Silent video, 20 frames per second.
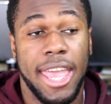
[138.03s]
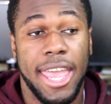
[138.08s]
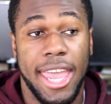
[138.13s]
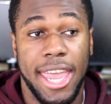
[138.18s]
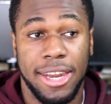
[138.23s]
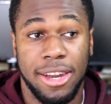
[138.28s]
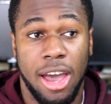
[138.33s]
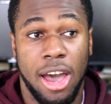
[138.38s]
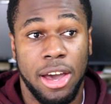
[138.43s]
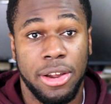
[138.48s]

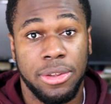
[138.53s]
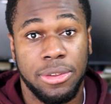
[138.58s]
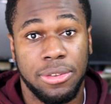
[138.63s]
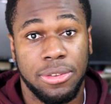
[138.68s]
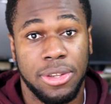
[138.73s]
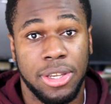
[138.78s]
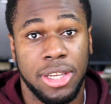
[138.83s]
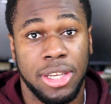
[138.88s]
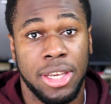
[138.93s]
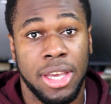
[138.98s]
And
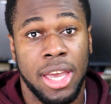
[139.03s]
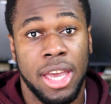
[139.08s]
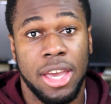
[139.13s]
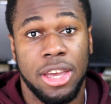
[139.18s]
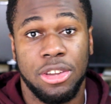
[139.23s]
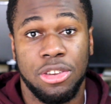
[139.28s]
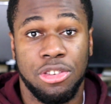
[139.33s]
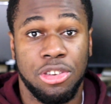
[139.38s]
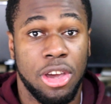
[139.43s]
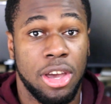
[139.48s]
honestly,
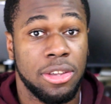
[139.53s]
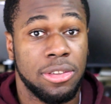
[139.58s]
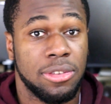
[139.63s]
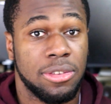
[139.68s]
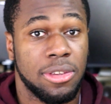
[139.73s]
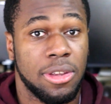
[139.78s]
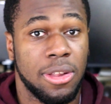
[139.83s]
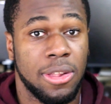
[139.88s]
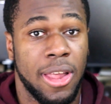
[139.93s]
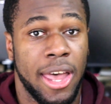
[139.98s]

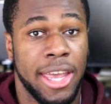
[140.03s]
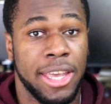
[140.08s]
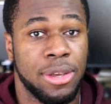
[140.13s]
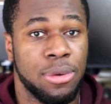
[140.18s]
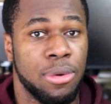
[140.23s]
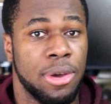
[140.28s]
just like